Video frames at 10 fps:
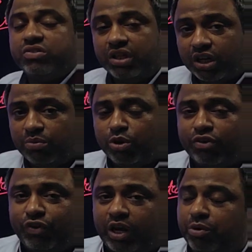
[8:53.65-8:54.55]
single mode
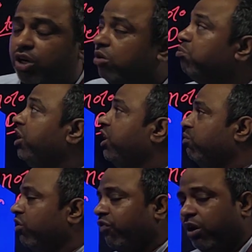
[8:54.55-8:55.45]
fiber or
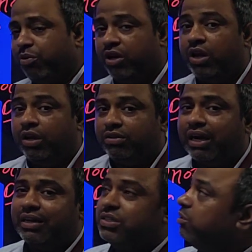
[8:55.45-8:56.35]
multi-mode fiber.
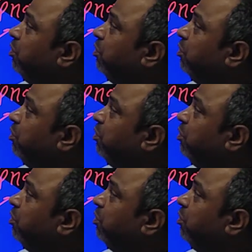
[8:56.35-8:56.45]
That is